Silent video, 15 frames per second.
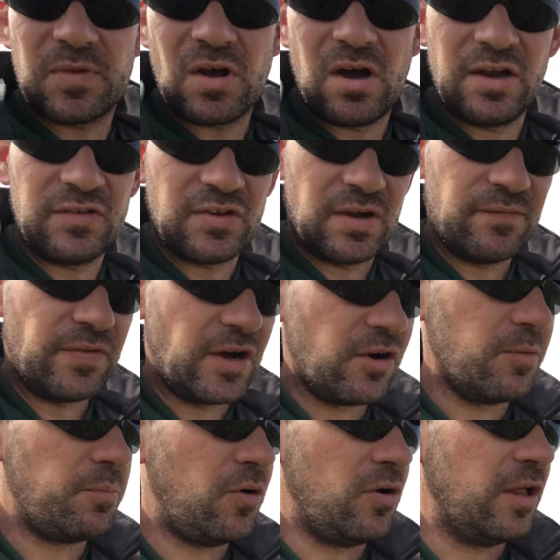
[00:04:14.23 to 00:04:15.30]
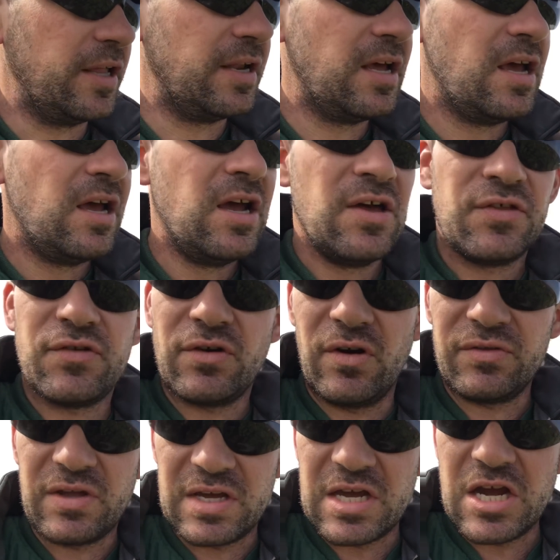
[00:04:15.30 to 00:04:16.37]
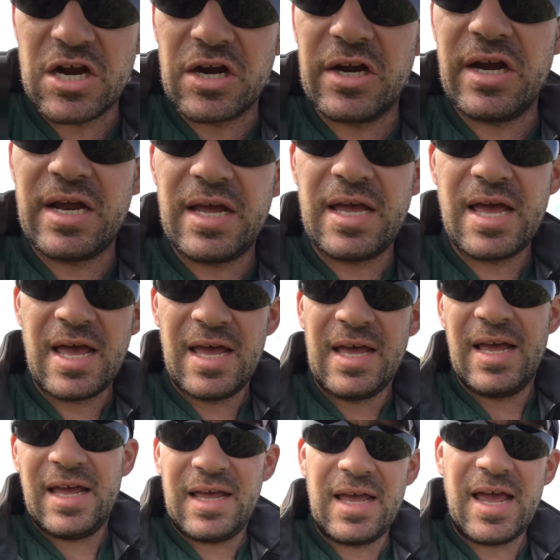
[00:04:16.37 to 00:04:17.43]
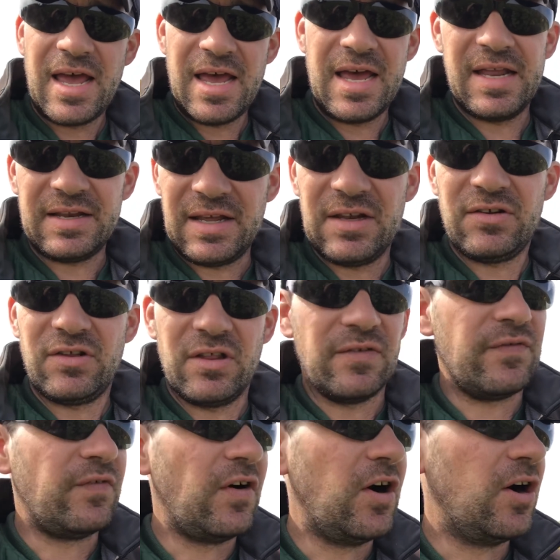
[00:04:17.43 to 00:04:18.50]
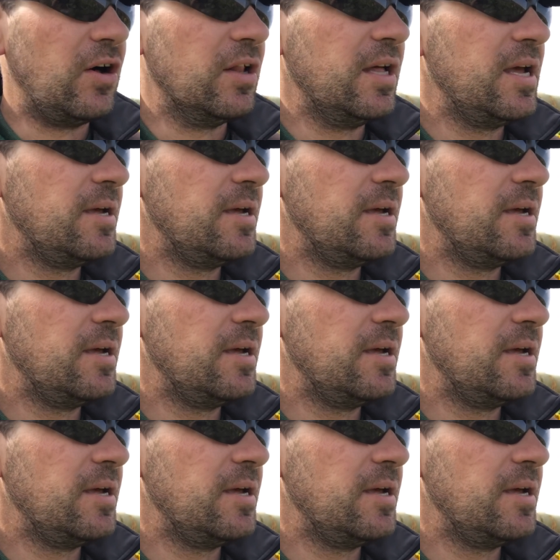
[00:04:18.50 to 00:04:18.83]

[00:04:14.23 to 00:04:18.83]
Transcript: on sunflower pollen throughout the year and into the fall.